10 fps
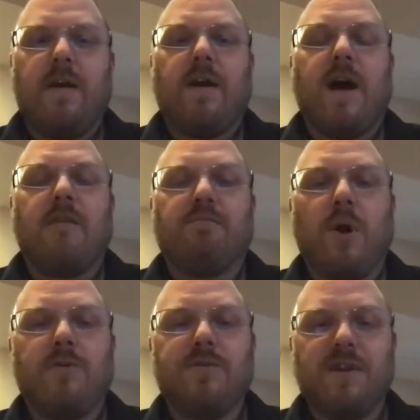I
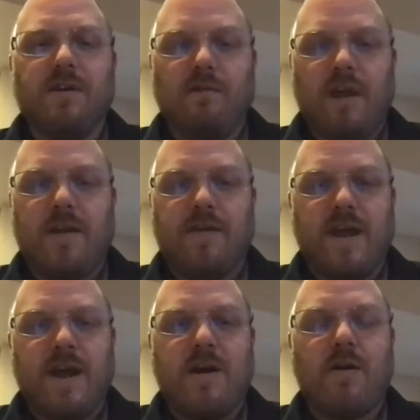posted a link
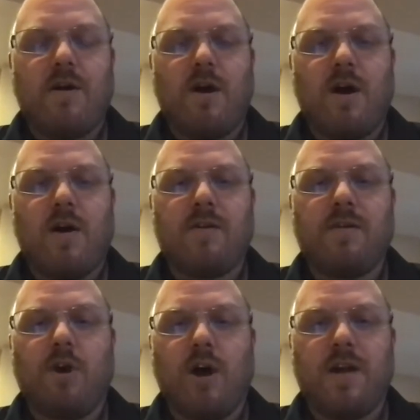there
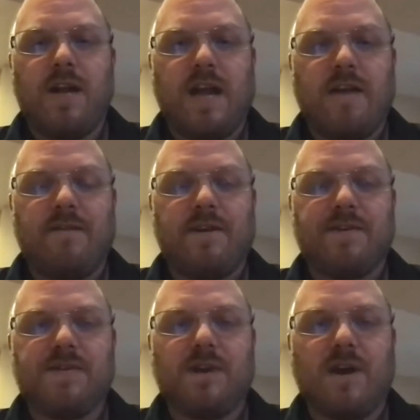on
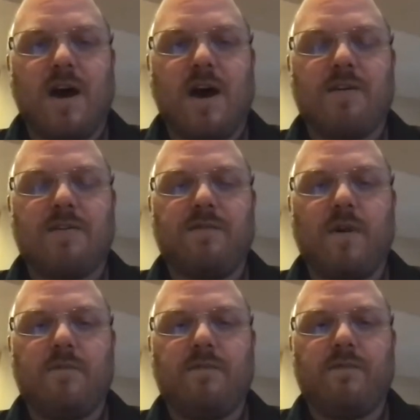Canvas
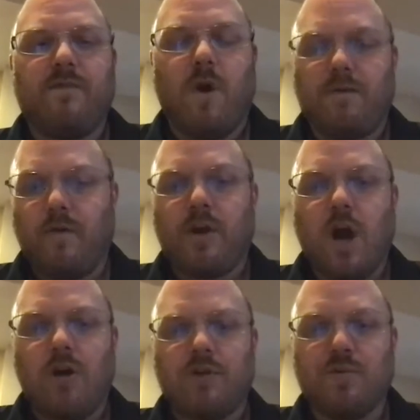for the
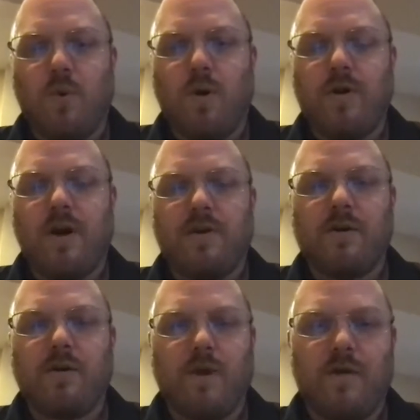College Board under
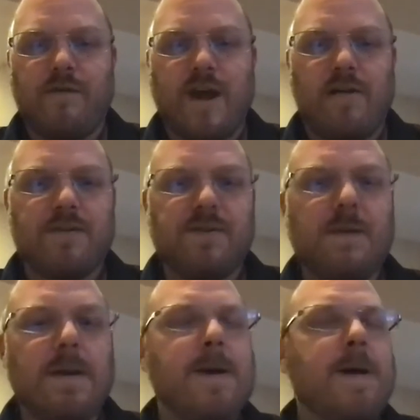coronavirus.
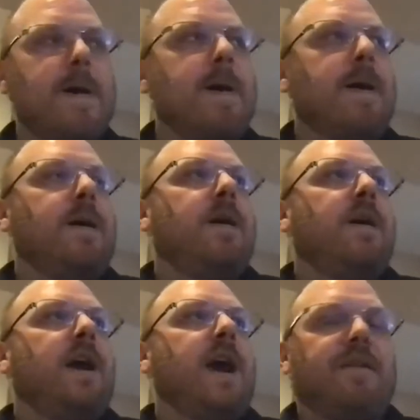
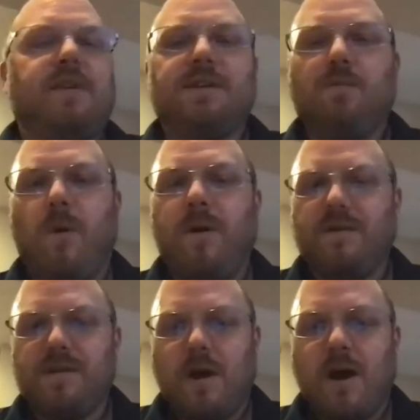At this point in
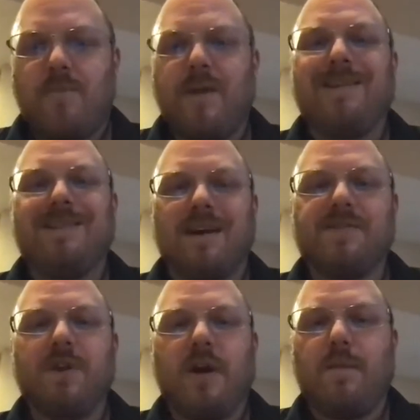time, it does
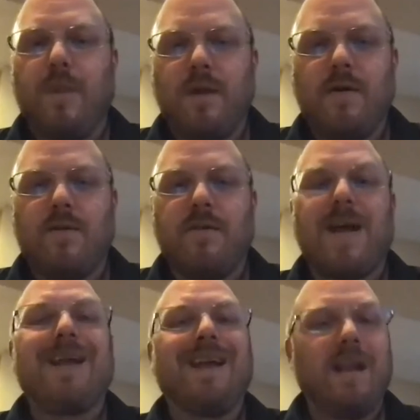not appear
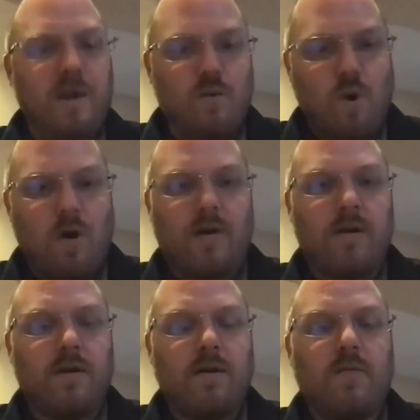that
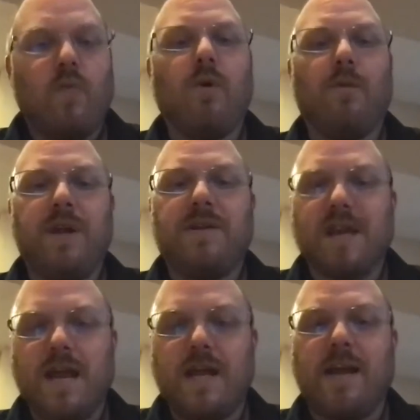anyone will be
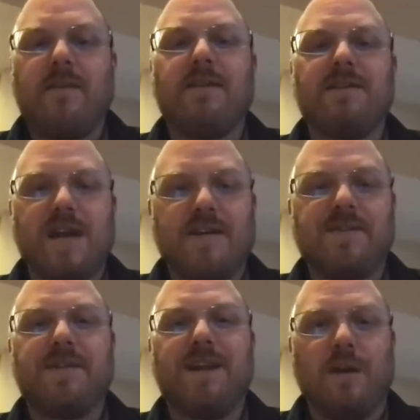taking the
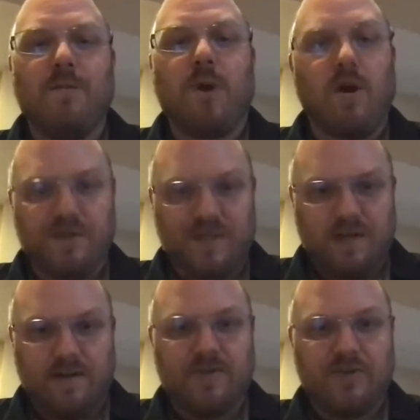test in
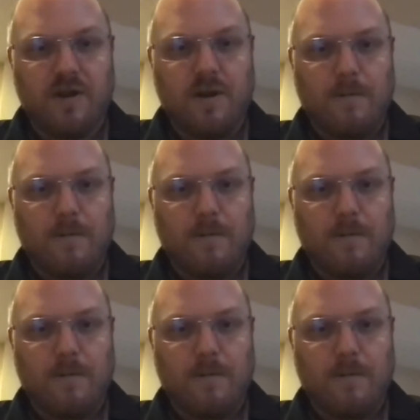person this year